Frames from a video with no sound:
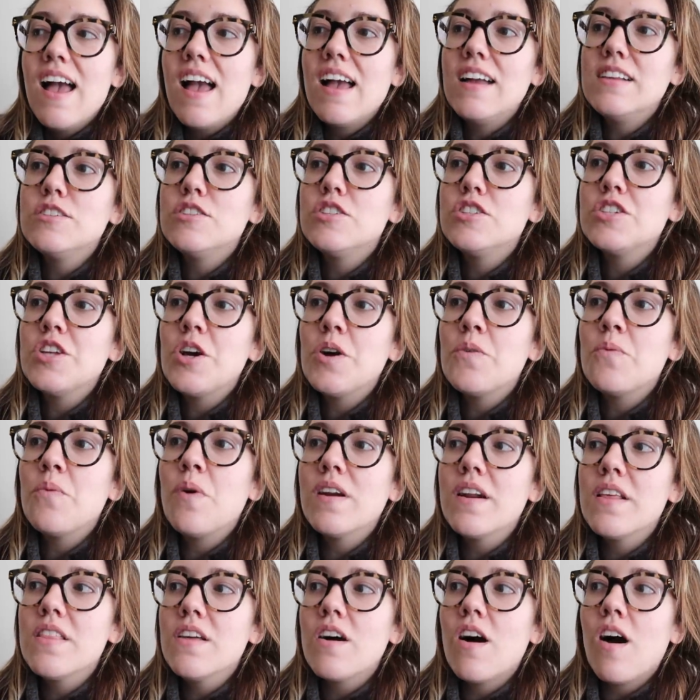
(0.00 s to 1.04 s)
And so
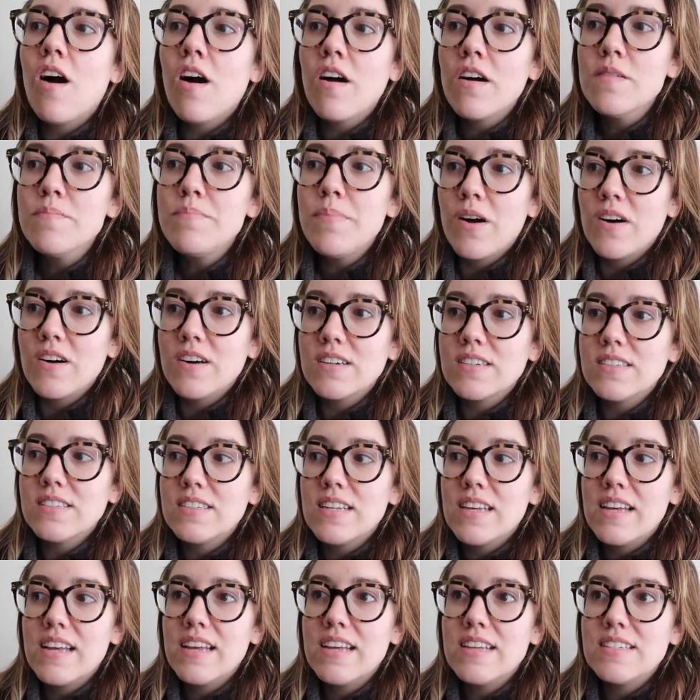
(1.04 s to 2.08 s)
one of the hard parts
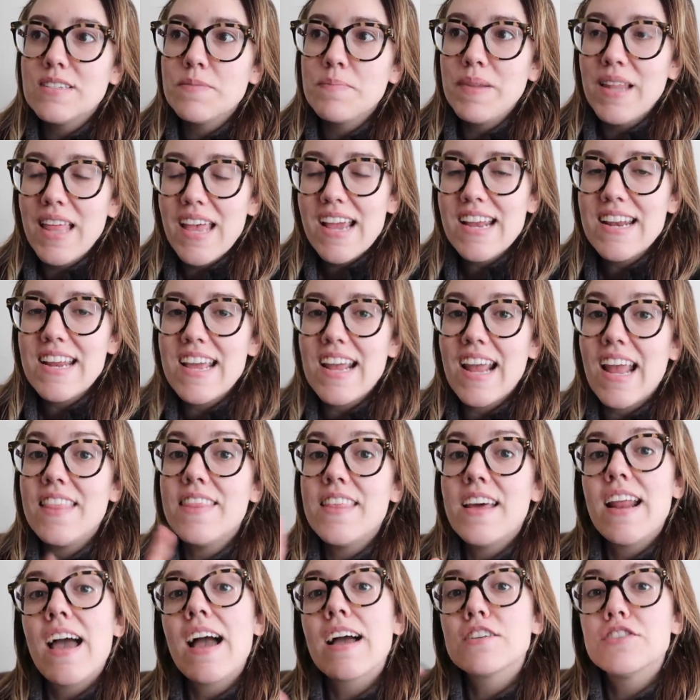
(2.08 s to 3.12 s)
is planning and
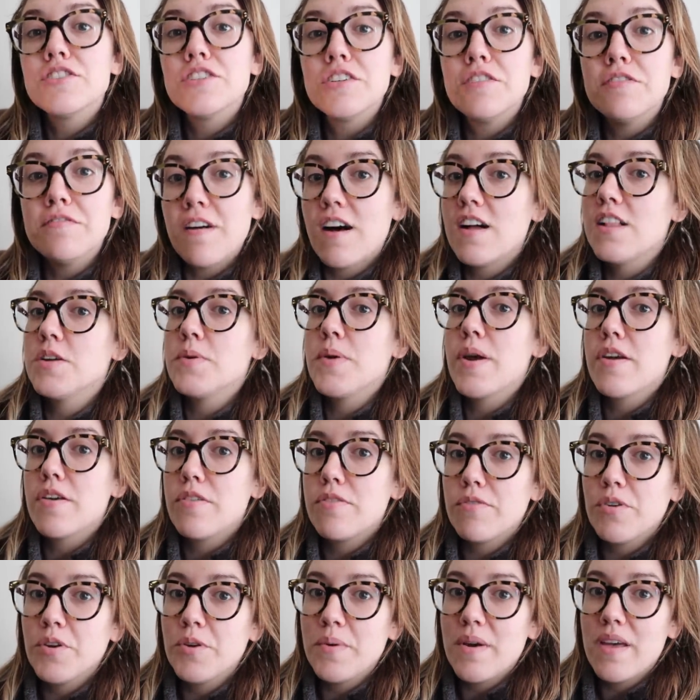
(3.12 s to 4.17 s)
then actually following
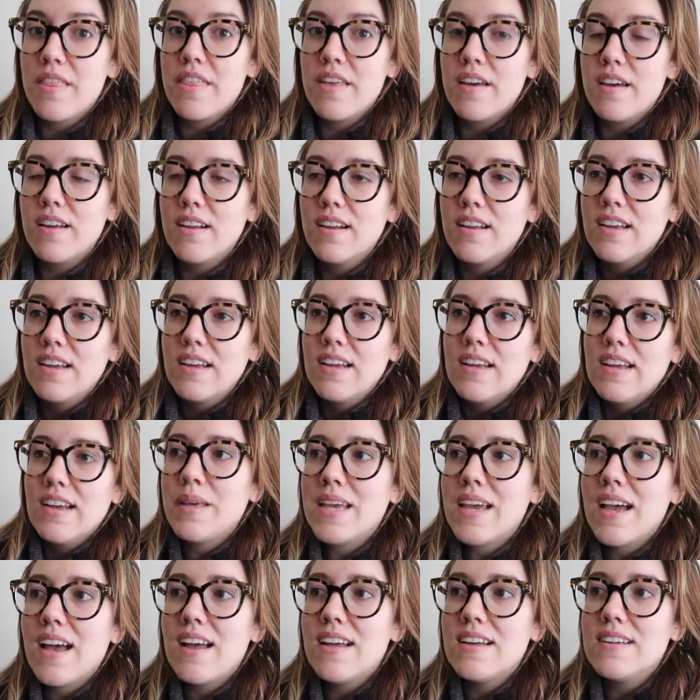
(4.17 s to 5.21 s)
through with it,
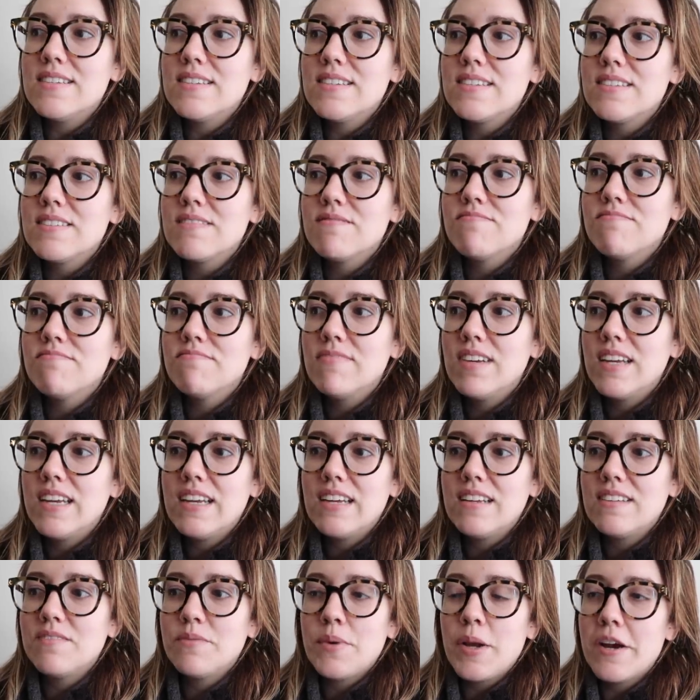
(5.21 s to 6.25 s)
because
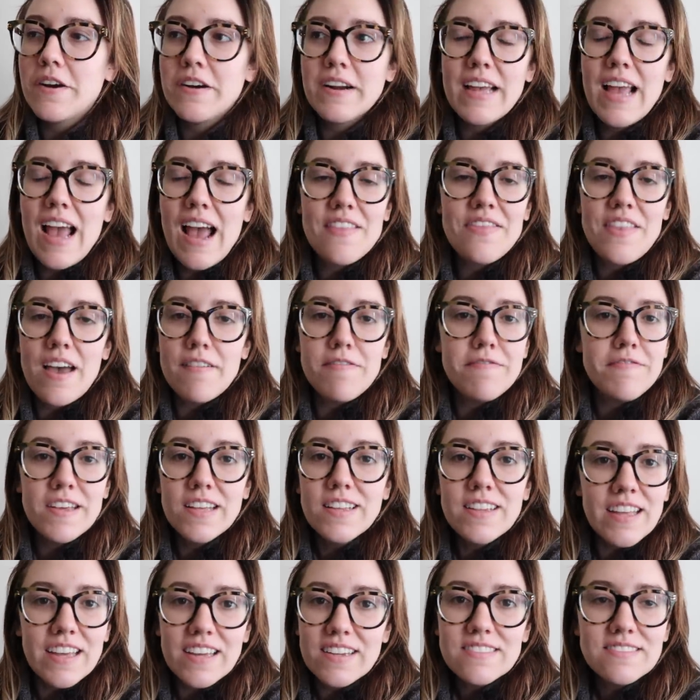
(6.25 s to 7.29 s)
we already had that
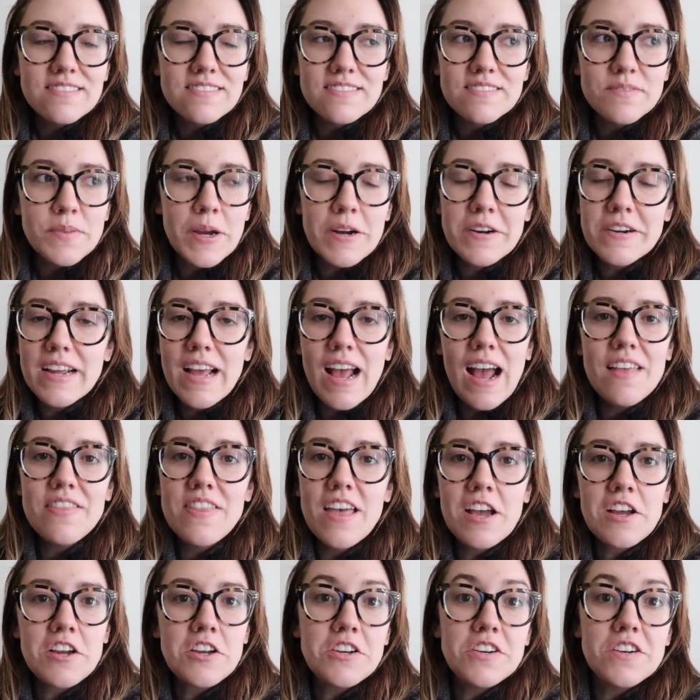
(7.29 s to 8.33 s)
feeling. We already had
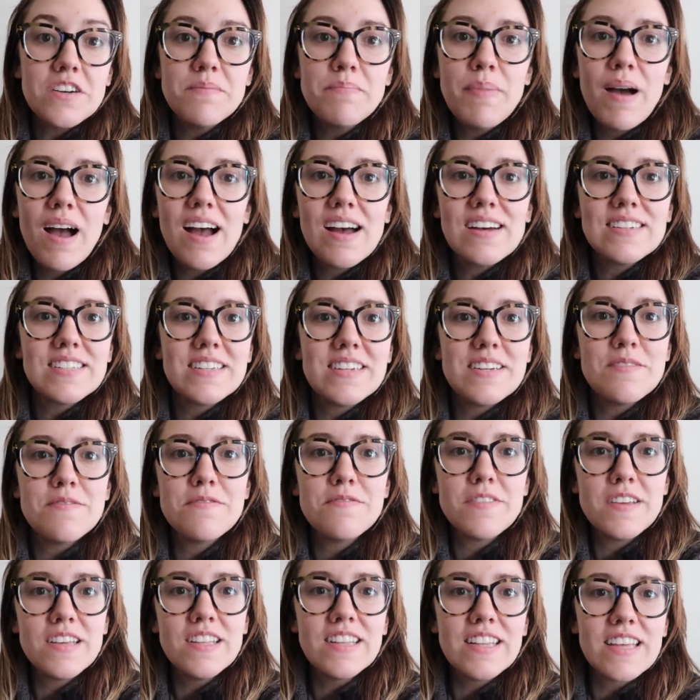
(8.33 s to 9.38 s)
that good positive
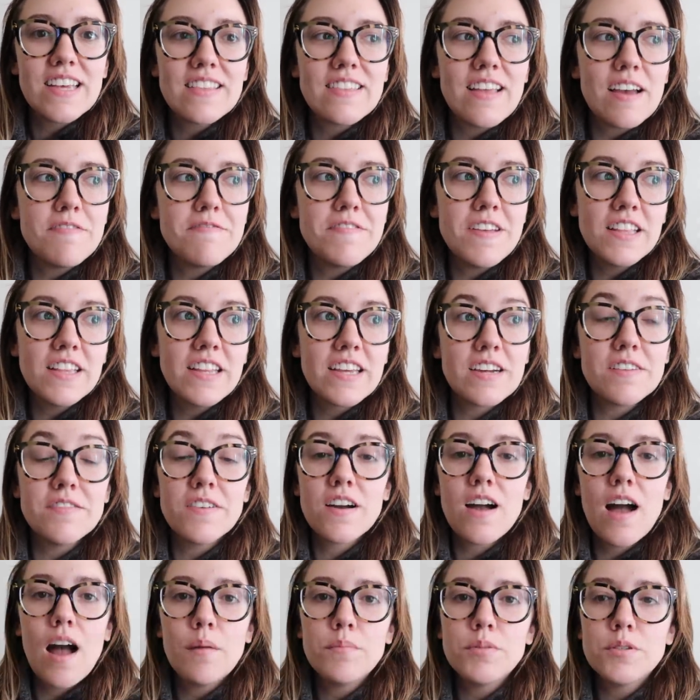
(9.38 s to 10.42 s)
feeling, that feeling of
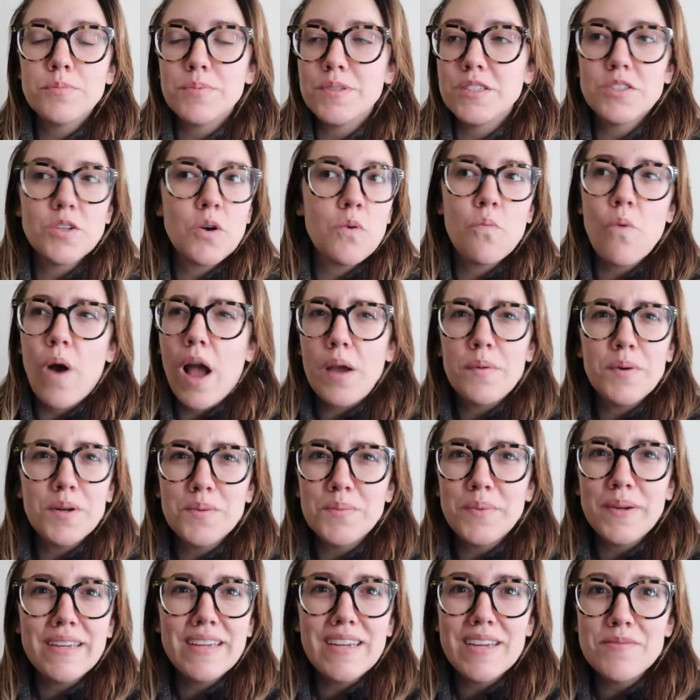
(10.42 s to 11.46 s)
accomplishment. So why
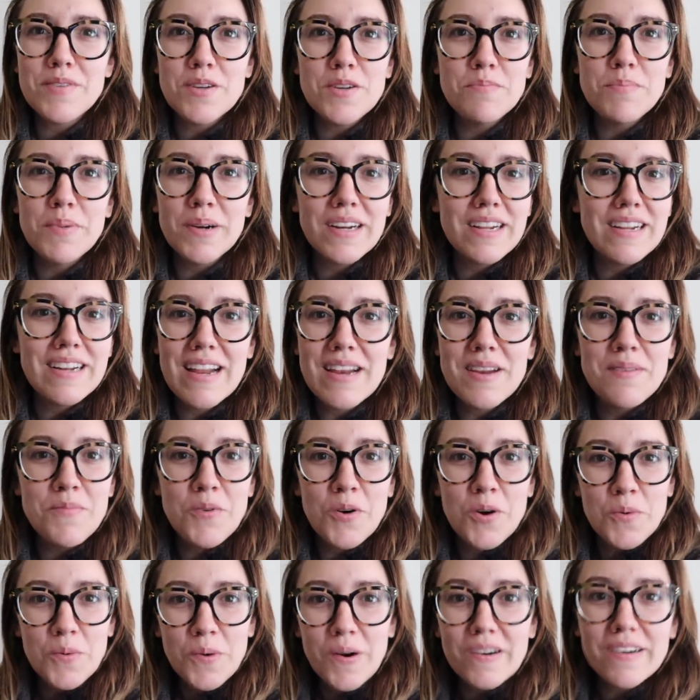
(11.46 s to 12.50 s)
would we even put in any
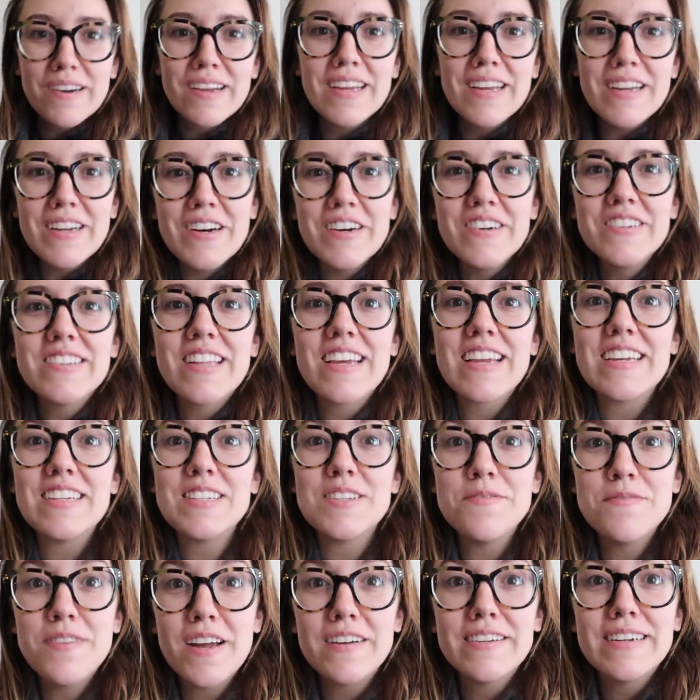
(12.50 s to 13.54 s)
more work, you know? Like,
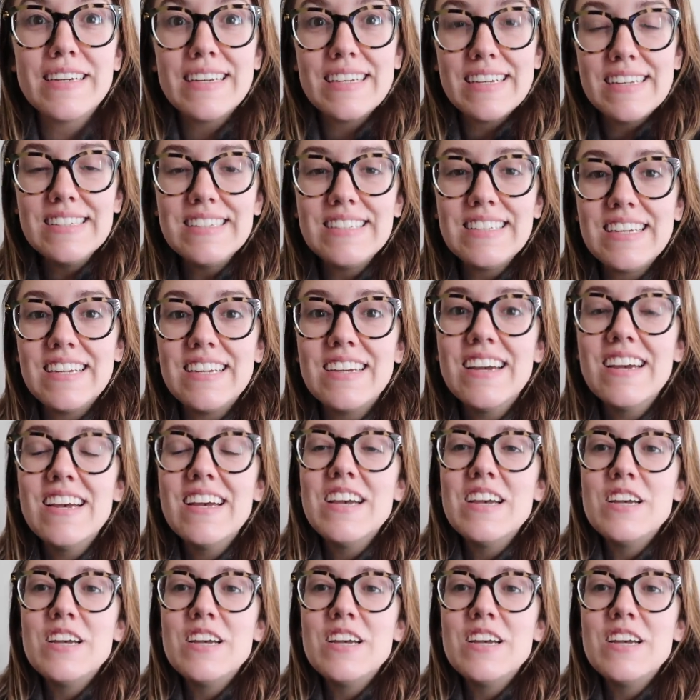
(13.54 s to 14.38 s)
it's very easy